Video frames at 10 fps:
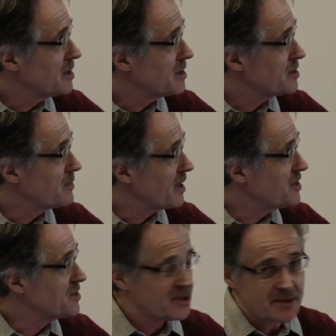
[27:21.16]

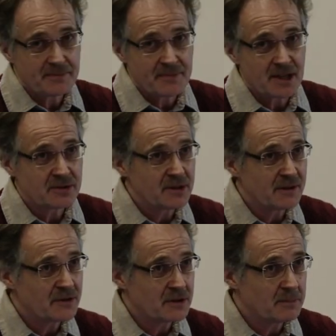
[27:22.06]
spreads into
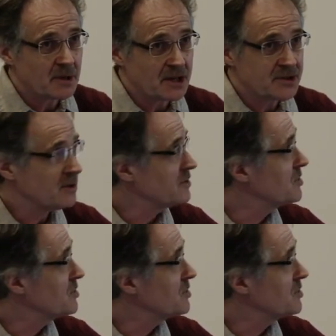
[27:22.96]
different parts of